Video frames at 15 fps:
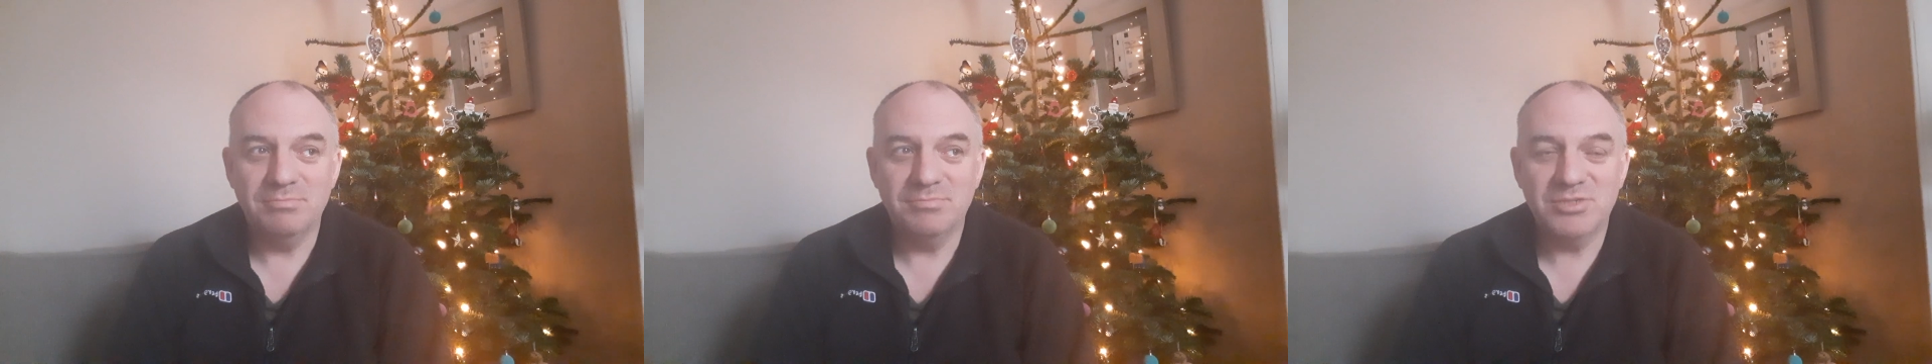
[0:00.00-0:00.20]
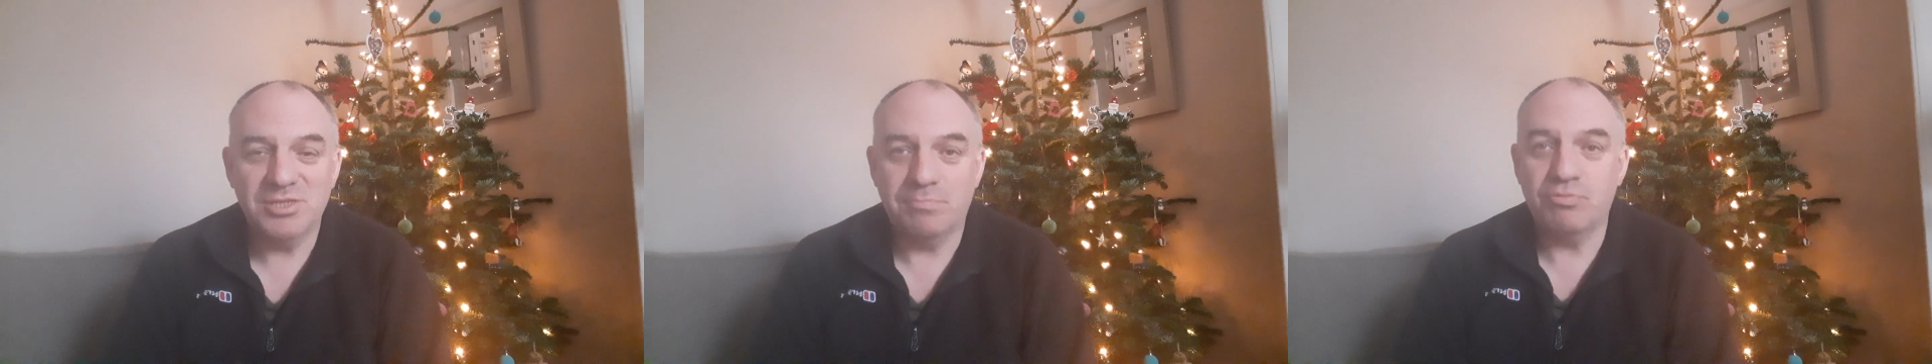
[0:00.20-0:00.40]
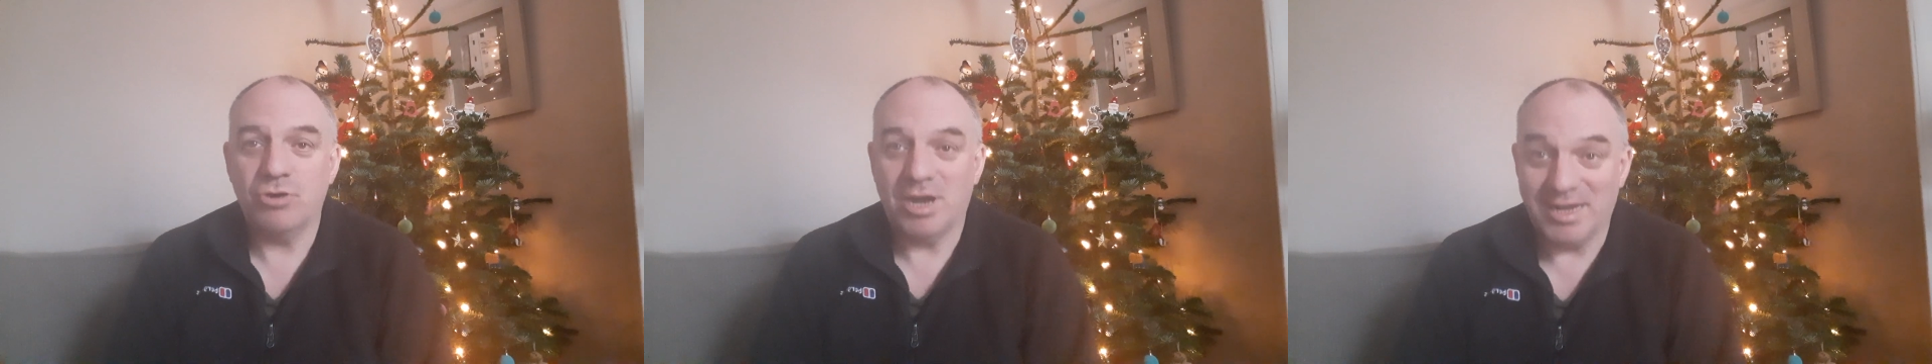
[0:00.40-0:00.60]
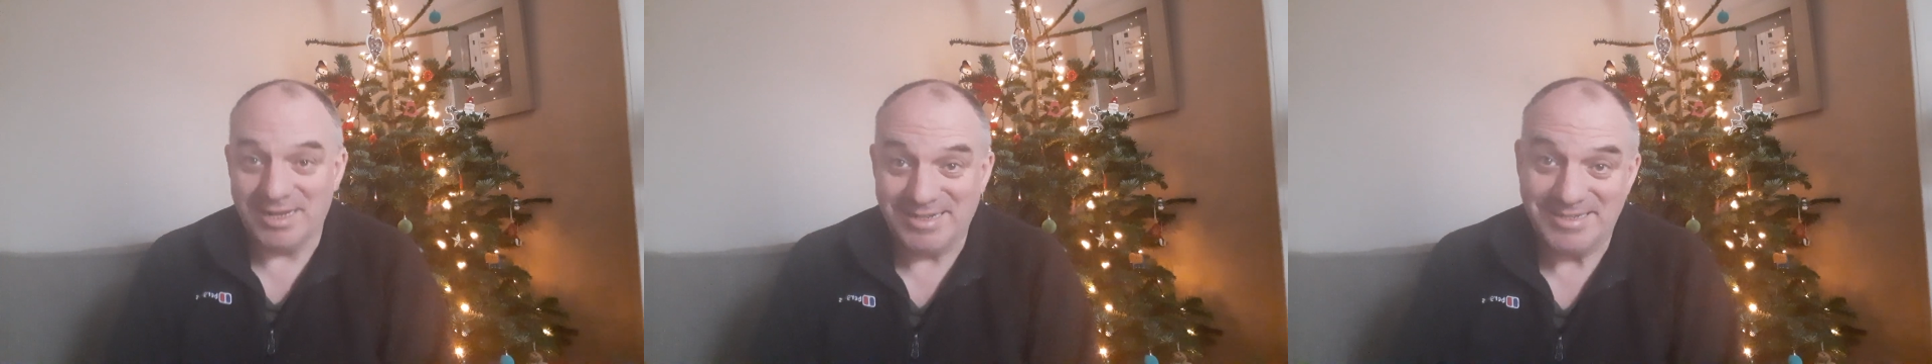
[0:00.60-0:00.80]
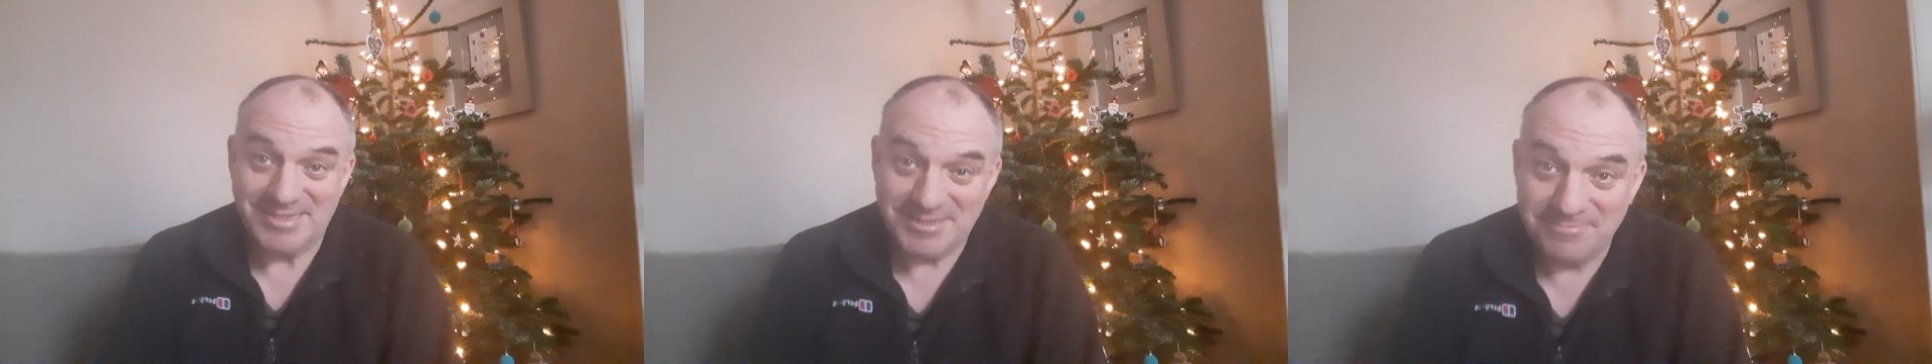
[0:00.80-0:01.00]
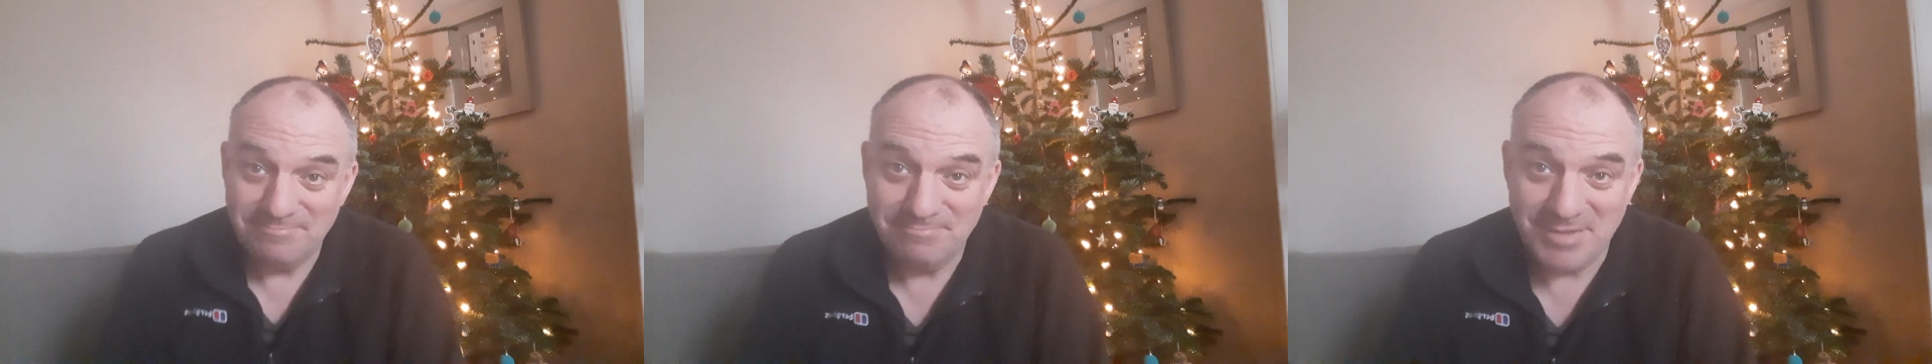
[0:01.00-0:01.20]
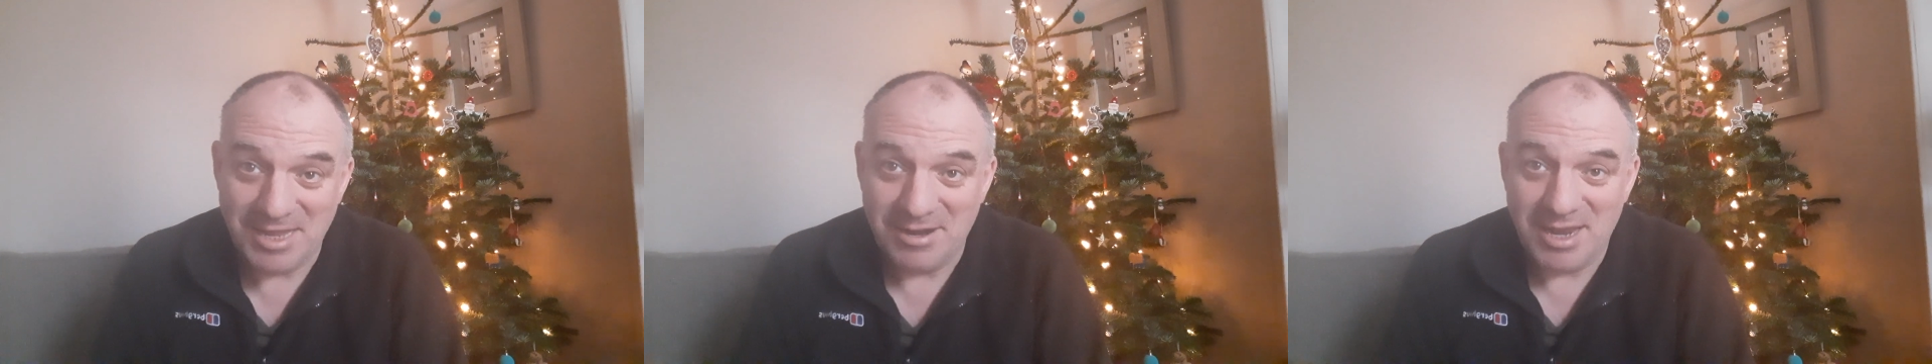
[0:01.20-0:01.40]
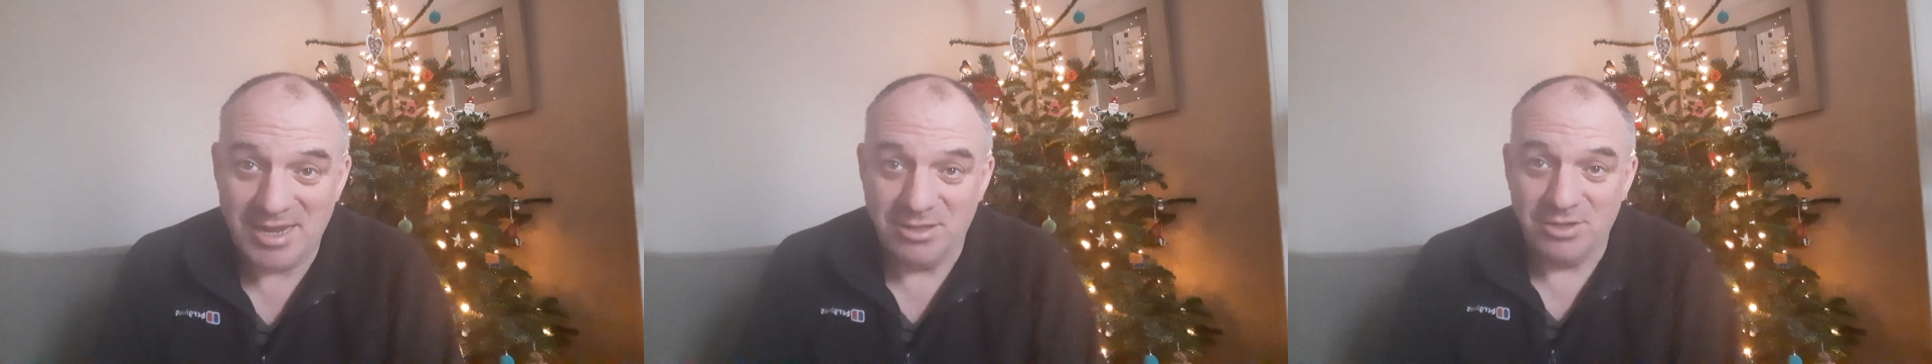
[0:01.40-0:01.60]
surprised
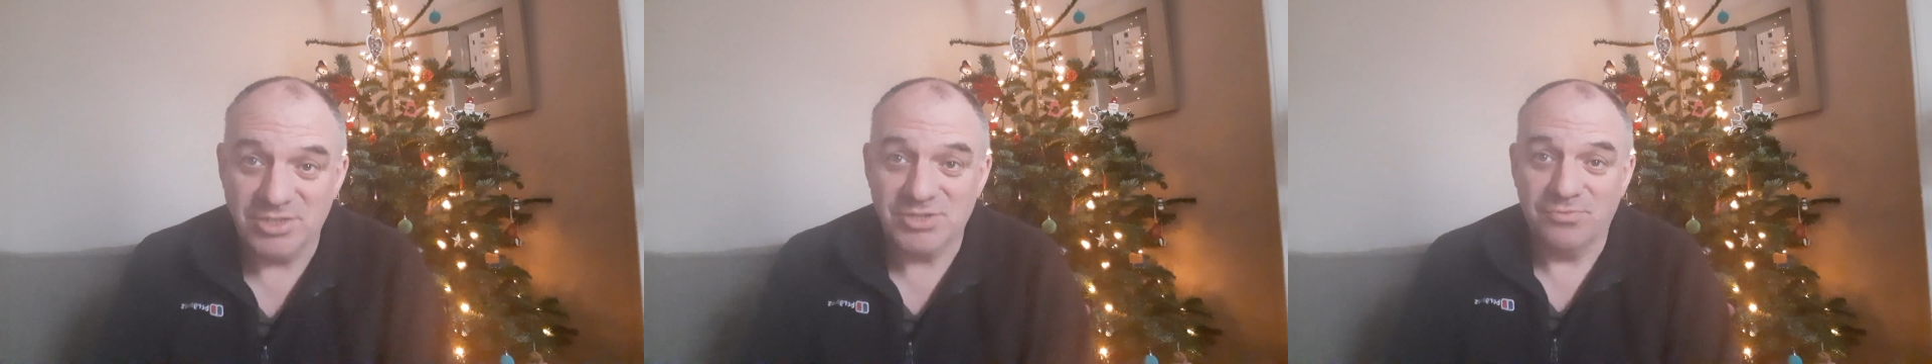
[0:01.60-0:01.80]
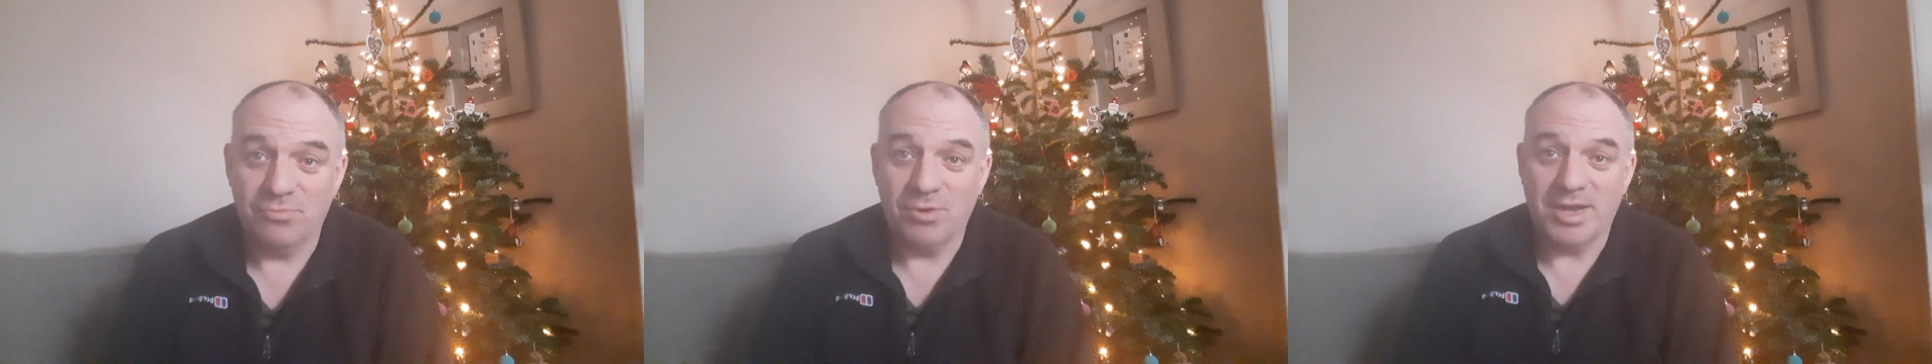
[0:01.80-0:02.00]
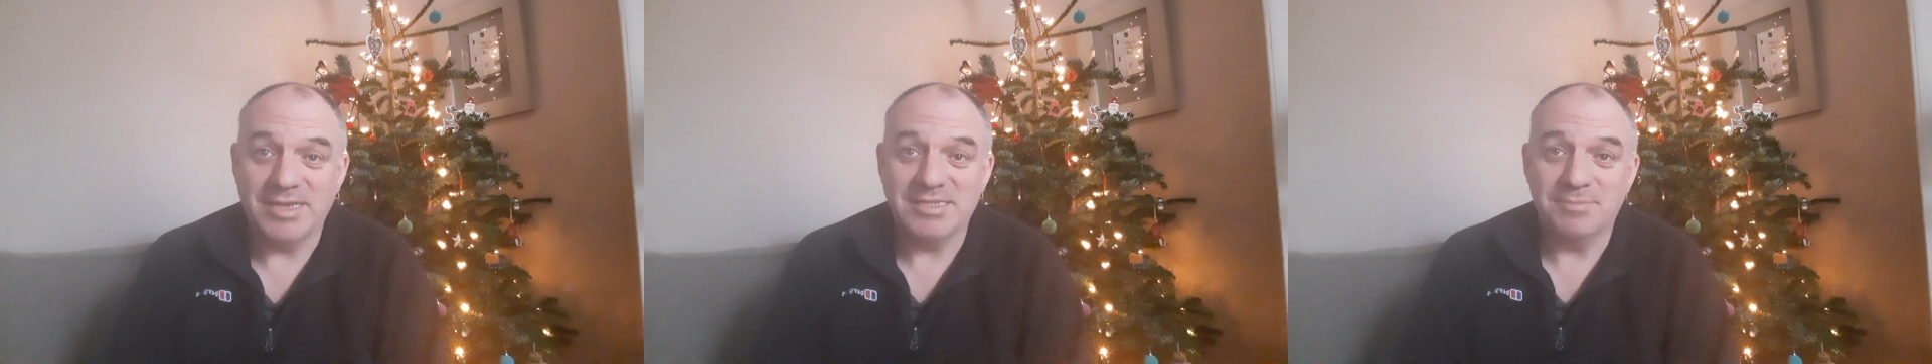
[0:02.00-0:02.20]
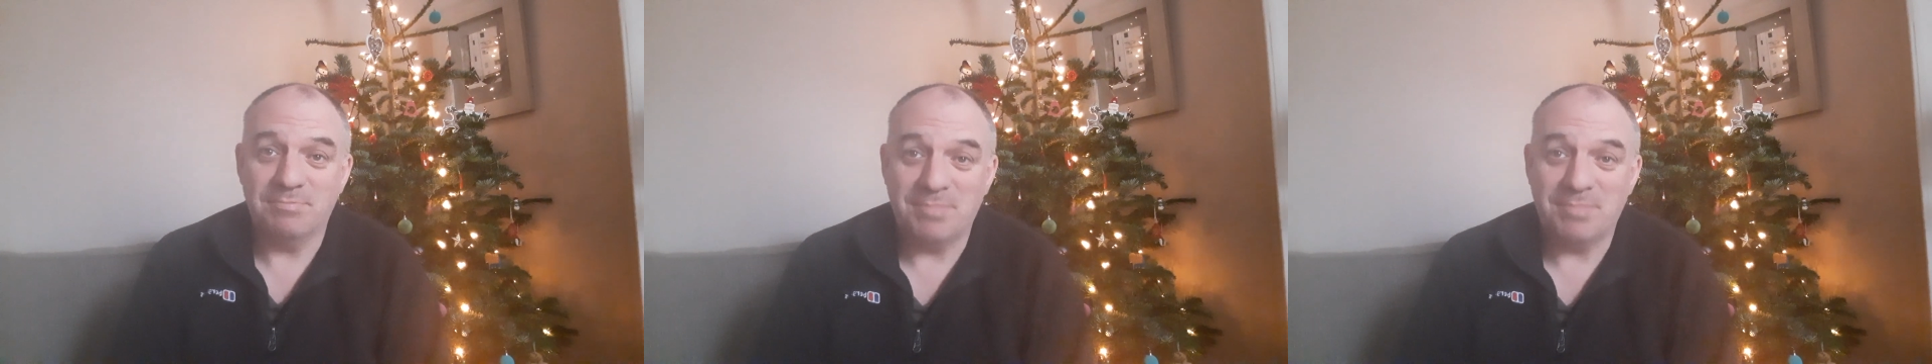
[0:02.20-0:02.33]
in lots of ways